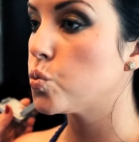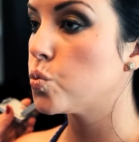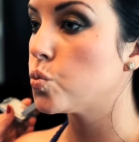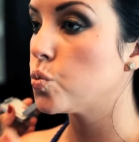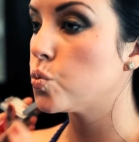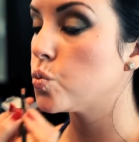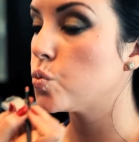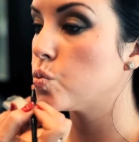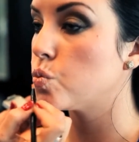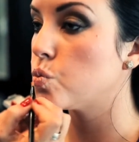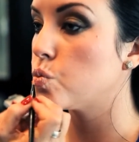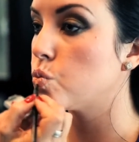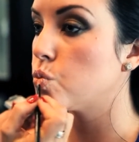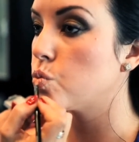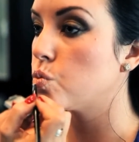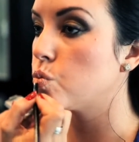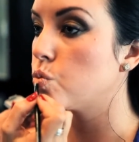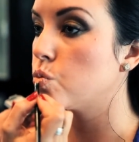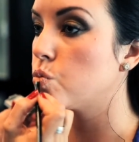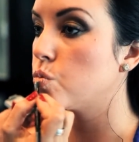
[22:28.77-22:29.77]
Yep,
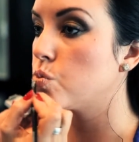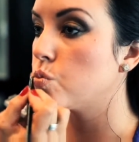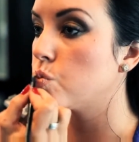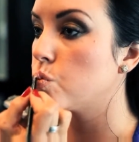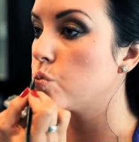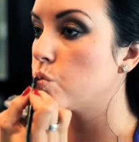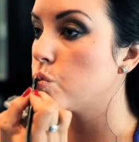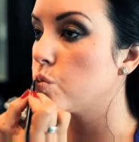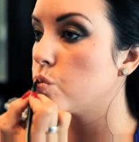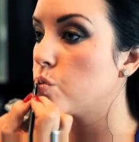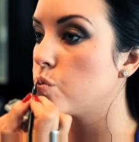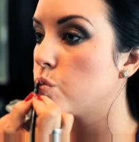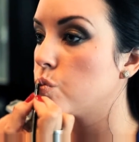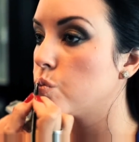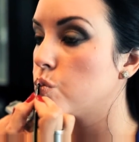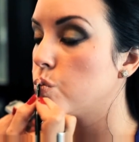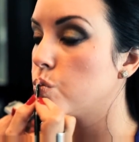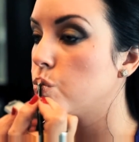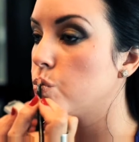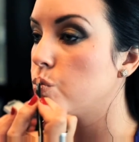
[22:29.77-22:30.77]
so that middle
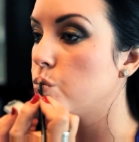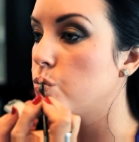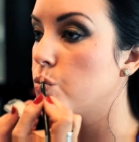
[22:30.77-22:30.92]
area